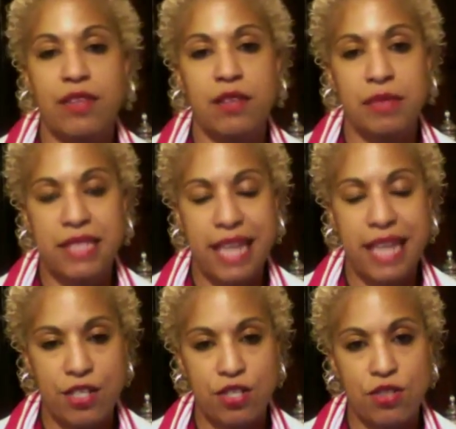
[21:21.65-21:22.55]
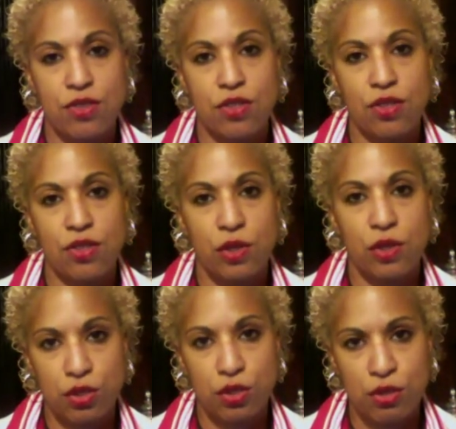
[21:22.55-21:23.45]
create the limitations
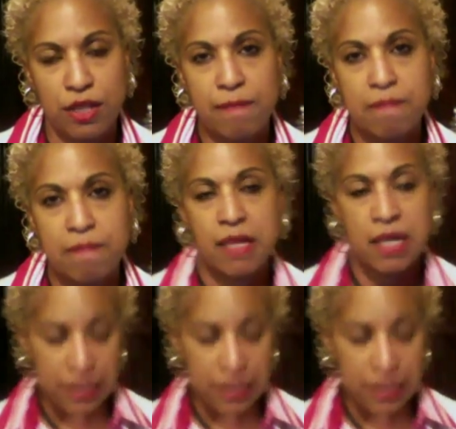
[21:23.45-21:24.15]
you are choosing?